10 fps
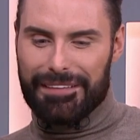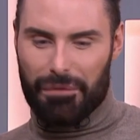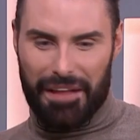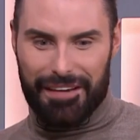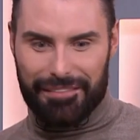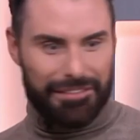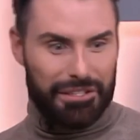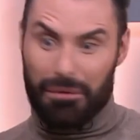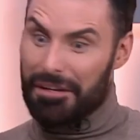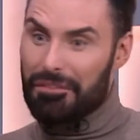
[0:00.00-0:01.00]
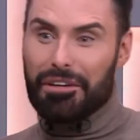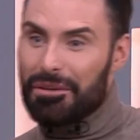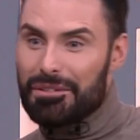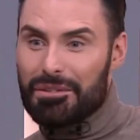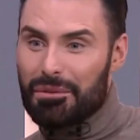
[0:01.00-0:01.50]
you then do
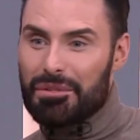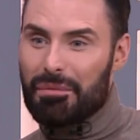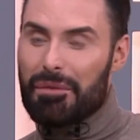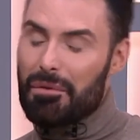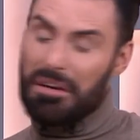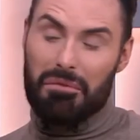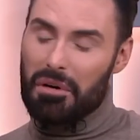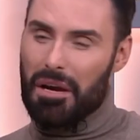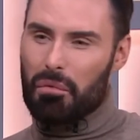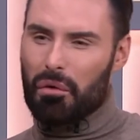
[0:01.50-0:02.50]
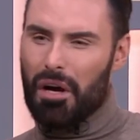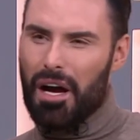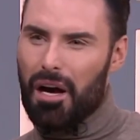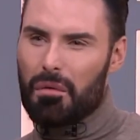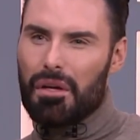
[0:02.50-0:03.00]
interviews and talk to people and it will get brought
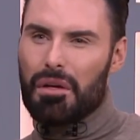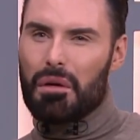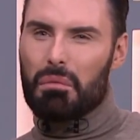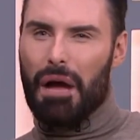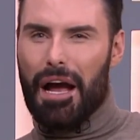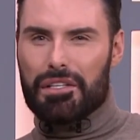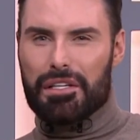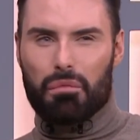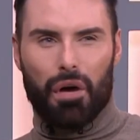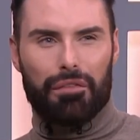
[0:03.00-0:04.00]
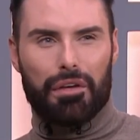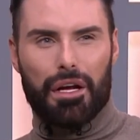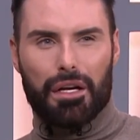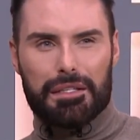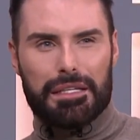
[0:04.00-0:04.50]
up. But actually, what I've
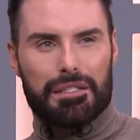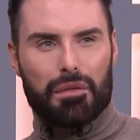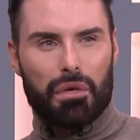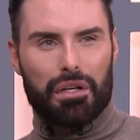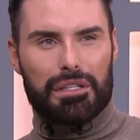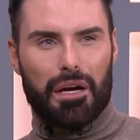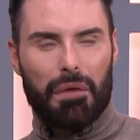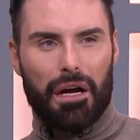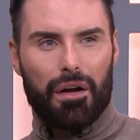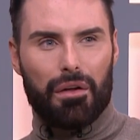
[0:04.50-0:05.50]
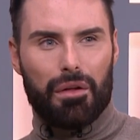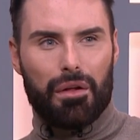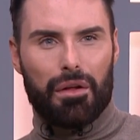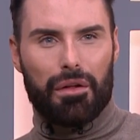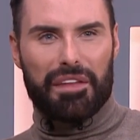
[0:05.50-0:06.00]
learned is, since the book's come out,
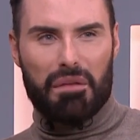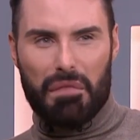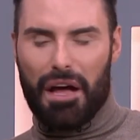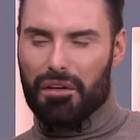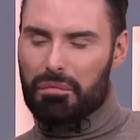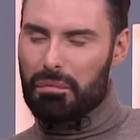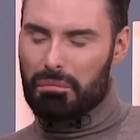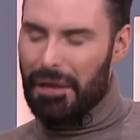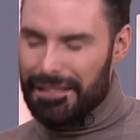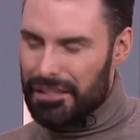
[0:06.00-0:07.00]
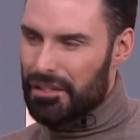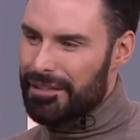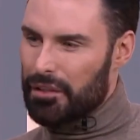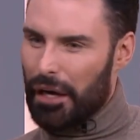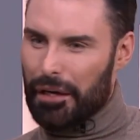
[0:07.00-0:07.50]
the amount of
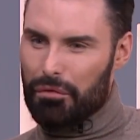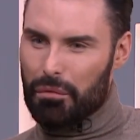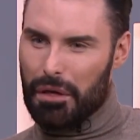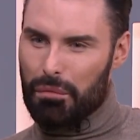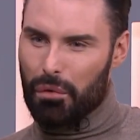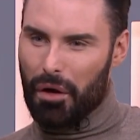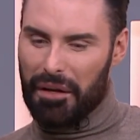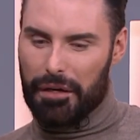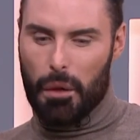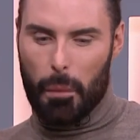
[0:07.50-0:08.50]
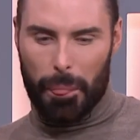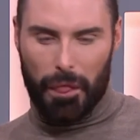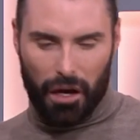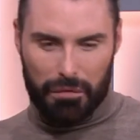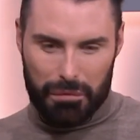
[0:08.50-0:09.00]
messages that I get from people going,
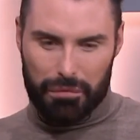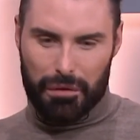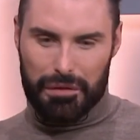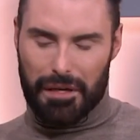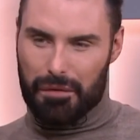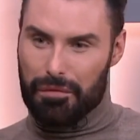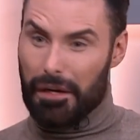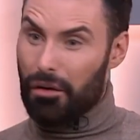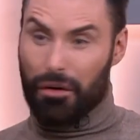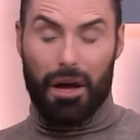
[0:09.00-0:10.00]
I've been through the same thing